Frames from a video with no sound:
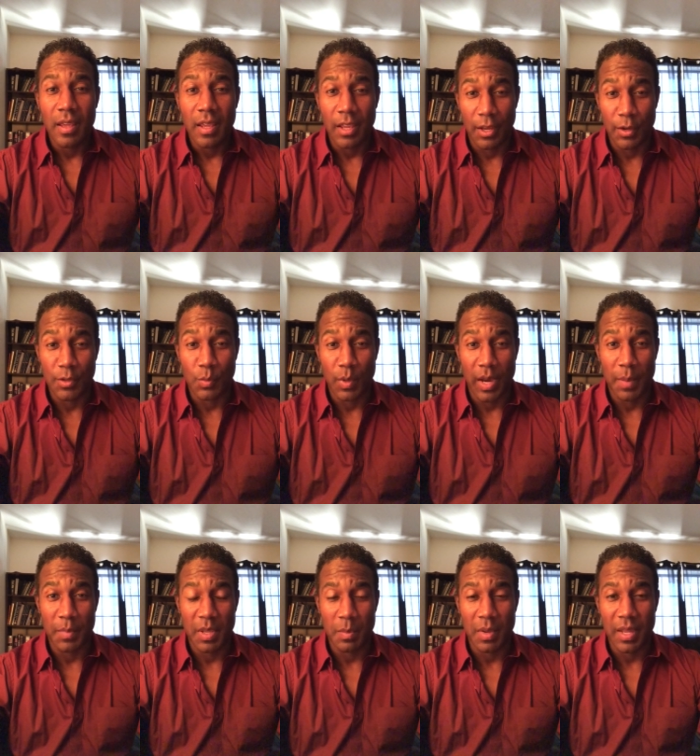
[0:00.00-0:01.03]
Here's what I
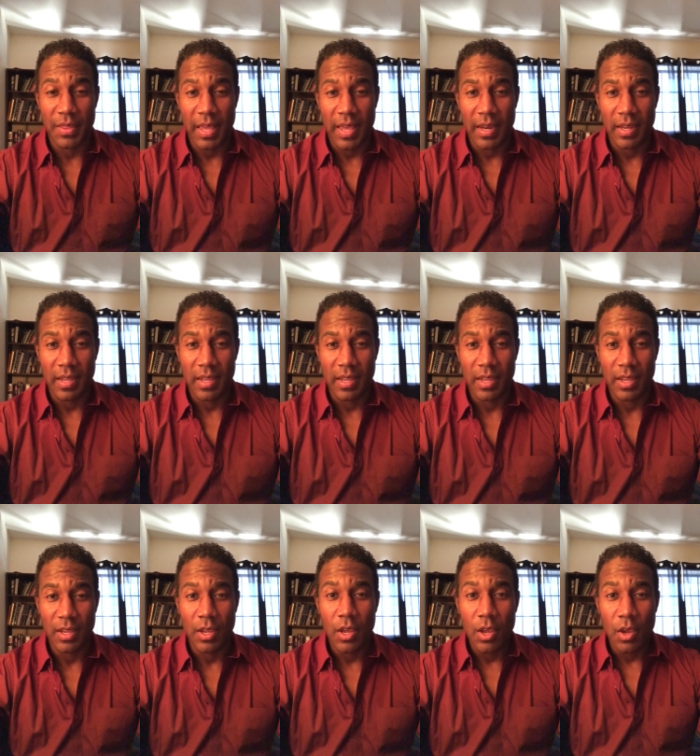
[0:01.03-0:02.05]
mean by that.
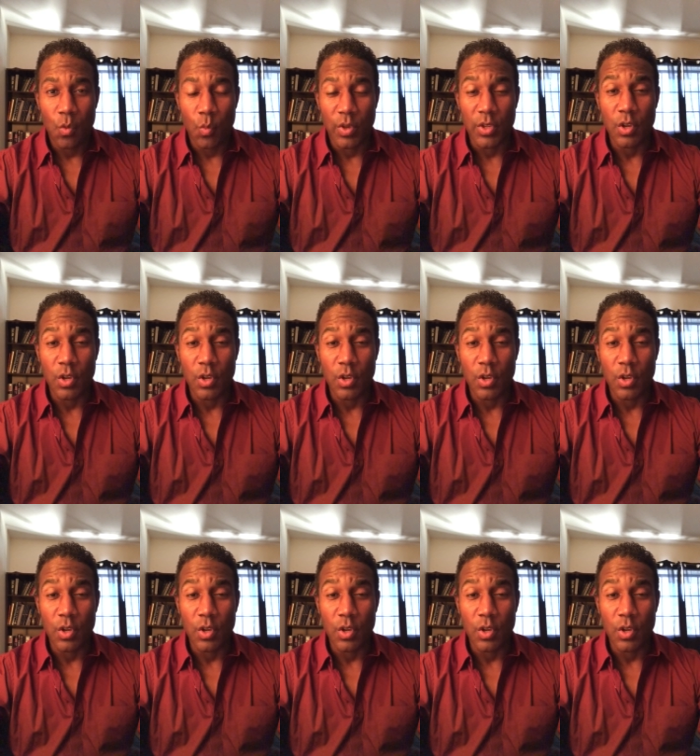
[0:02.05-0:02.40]
When